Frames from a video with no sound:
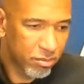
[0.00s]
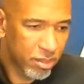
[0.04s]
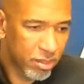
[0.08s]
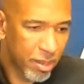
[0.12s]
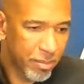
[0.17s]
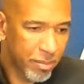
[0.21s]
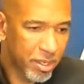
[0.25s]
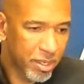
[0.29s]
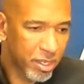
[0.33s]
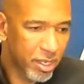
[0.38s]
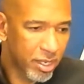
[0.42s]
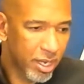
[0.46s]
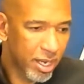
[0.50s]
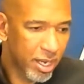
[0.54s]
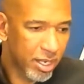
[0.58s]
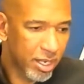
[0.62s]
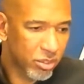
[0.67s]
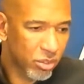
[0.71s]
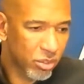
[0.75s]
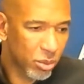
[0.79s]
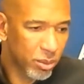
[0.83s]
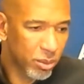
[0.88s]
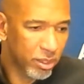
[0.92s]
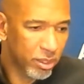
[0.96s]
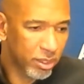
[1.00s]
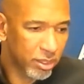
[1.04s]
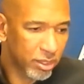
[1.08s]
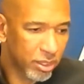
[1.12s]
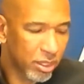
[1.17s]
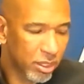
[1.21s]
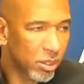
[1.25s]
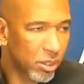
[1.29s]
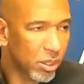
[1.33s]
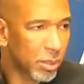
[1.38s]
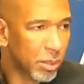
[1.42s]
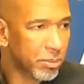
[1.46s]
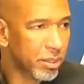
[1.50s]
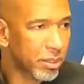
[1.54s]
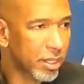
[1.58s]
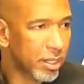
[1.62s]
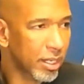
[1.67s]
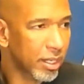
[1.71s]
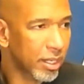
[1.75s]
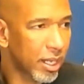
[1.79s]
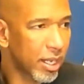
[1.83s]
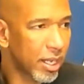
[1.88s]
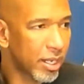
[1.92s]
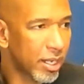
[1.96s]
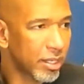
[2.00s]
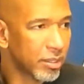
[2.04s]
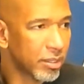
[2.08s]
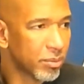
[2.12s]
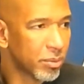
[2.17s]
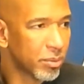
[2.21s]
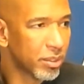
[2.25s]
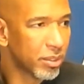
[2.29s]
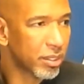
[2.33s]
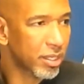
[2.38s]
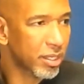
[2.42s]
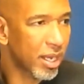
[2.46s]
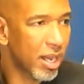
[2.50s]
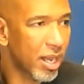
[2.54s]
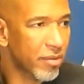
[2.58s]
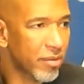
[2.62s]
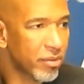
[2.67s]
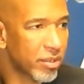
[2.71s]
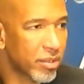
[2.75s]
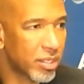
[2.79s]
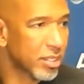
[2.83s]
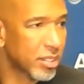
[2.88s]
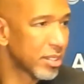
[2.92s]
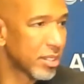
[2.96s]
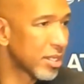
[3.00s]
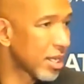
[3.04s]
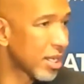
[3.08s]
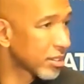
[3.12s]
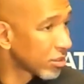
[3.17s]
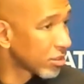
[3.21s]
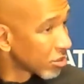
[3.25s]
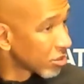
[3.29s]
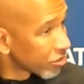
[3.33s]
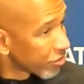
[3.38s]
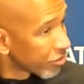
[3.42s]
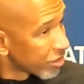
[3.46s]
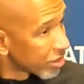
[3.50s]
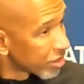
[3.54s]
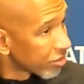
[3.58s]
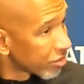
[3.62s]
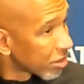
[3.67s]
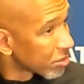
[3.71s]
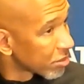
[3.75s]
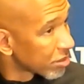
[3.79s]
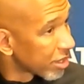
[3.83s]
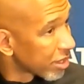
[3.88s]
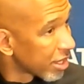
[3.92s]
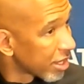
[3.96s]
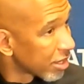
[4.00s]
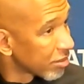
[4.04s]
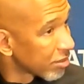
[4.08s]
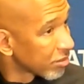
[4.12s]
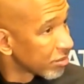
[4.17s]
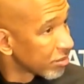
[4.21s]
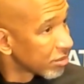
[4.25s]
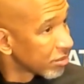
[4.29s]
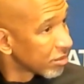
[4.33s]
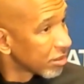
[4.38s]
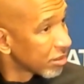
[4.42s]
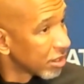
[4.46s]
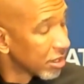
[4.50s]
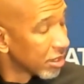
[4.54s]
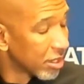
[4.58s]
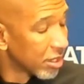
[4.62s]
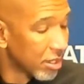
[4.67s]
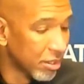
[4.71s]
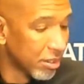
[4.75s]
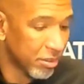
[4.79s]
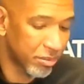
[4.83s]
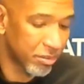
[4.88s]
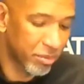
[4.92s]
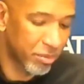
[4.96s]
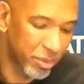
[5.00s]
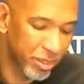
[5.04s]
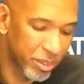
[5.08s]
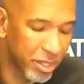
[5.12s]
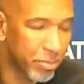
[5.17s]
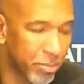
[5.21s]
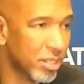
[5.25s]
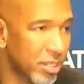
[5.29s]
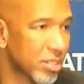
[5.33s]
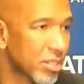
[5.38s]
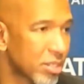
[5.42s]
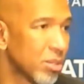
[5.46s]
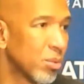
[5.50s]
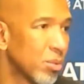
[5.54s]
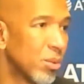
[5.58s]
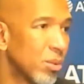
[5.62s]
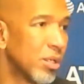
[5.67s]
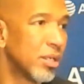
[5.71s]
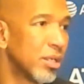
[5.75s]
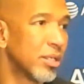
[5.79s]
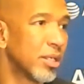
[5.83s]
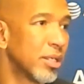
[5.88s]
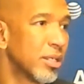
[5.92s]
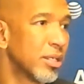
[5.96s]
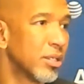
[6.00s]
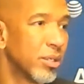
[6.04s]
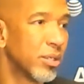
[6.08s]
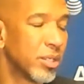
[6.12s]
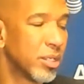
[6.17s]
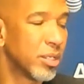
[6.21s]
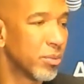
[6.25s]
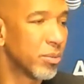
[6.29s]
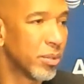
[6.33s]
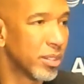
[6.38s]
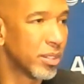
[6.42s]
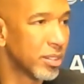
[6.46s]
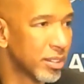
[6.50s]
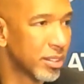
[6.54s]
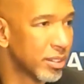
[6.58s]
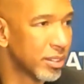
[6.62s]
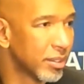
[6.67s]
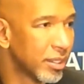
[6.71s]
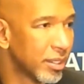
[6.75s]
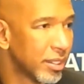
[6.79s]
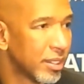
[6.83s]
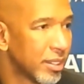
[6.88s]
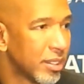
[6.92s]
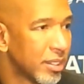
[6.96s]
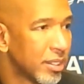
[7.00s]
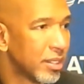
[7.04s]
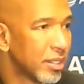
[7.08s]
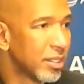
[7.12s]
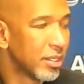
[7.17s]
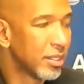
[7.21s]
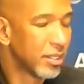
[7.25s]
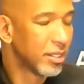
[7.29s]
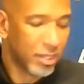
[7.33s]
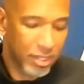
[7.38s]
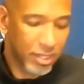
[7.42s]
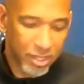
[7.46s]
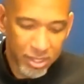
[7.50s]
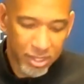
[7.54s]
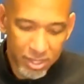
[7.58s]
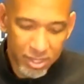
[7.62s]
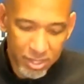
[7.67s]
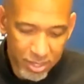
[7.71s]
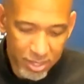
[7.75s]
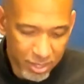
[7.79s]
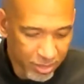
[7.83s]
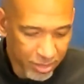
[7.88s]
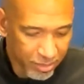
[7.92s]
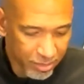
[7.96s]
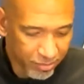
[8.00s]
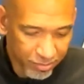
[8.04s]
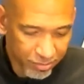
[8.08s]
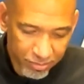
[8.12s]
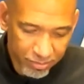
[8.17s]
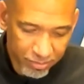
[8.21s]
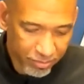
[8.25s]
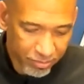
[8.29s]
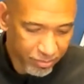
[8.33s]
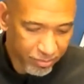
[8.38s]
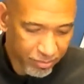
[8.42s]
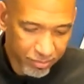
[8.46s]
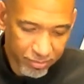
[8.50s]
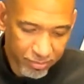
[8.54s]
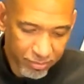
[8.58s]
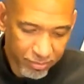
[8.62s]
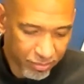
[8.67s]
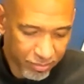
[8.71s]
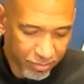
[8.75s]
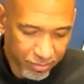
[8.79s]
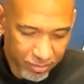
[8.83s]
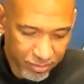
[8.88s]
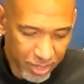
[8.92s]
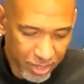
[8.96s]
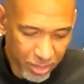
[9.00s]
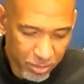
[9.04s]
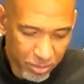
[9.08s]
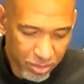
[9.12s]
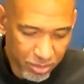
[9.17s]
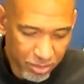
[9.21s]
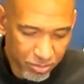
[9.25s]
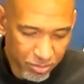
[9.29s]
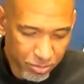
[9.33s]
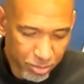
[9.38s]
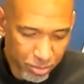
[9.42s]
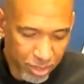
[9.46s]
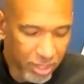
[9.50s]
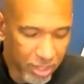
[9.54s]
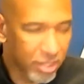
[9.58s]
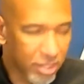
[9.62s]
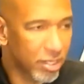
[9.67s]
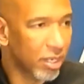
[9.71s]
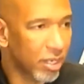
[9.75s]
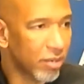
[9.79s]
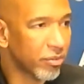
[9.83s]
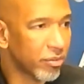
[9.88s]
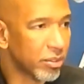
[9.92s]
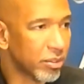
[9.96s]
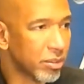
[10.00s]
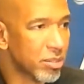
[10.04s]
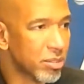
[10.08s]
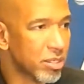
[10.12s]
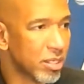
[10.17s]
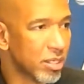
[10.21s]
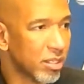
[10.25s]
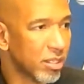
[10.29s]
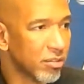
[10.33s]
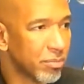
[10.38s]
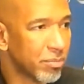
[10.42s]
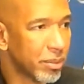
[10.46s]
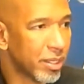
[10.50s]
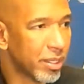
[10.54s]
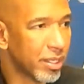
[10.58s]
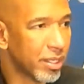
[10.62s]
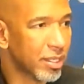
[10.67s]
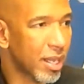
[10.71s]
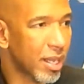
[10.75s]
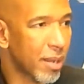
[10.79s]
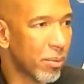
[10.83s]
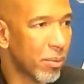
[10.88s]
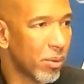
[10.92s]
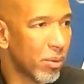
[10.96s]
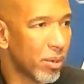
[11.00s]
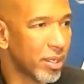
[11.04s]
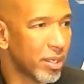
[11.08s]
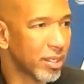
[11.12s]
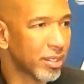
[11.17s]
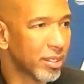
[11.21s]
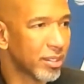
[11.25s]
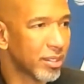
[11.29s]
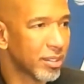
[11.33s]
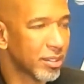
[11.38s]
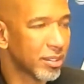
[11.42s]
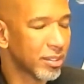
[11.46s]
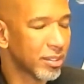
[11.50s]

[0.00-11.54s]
not many guys are willing to go up to that line with confidence and knock those free throws down. You know, when he missed the one, I know he wanted to, you know, he was pretty tough on himself. But at that point,